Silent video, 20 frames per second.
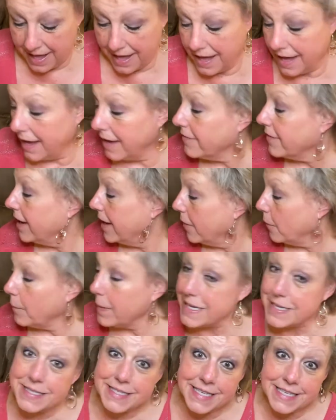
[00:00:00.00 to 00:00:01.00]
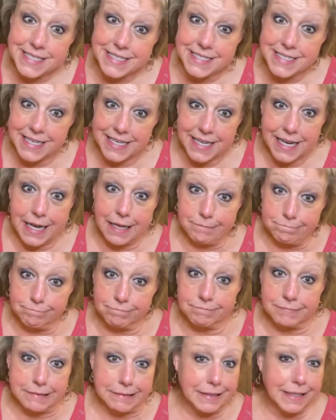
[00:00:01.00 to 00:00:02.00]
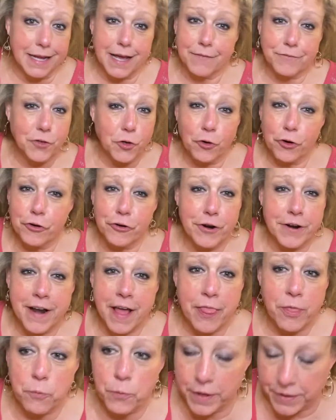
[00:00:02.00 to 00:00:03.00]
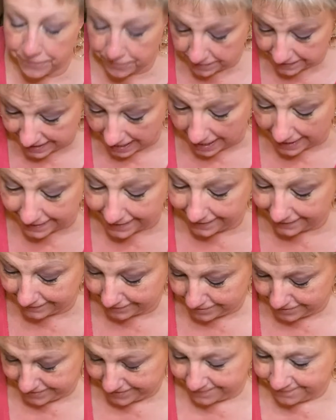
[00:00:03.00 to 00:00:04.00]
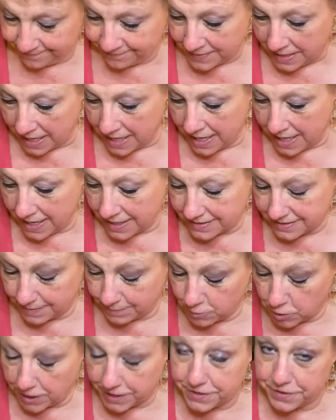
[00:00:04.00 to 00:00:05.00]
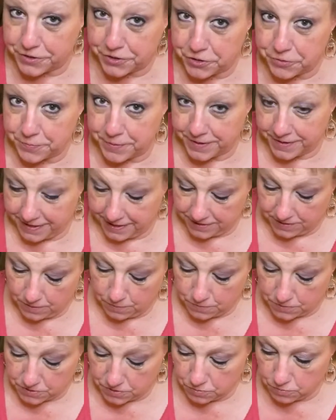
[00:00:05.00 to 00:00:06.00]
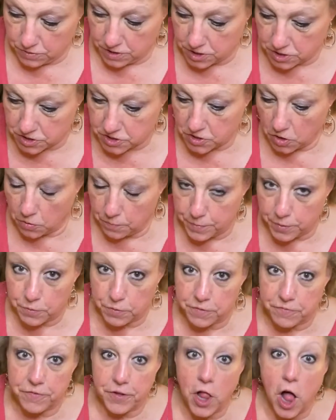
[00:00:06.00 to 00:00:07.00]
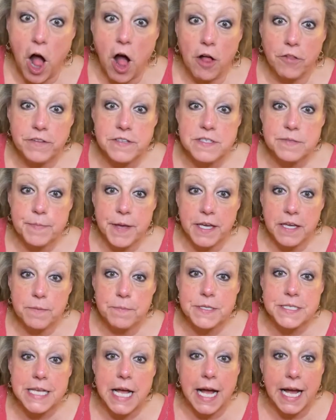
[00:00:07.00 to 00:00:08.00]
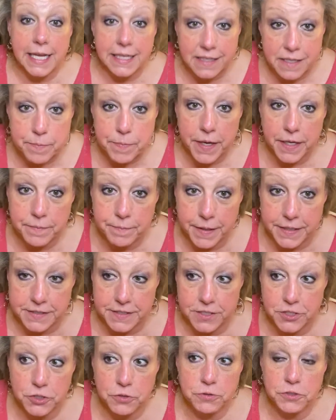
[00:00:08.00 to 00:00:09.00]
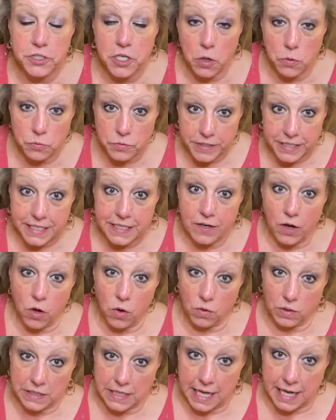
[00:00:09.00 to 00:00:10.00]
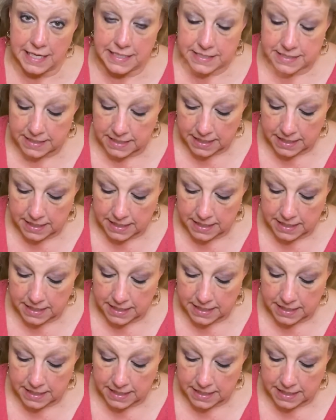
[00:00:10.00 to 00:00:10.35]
I've got my 60, and I'm gonna have to order another one for the eye colors because I'm trying to accumulate those too. They're so beautiful. All this makeup is highly pigmented. You don't need a whole lot.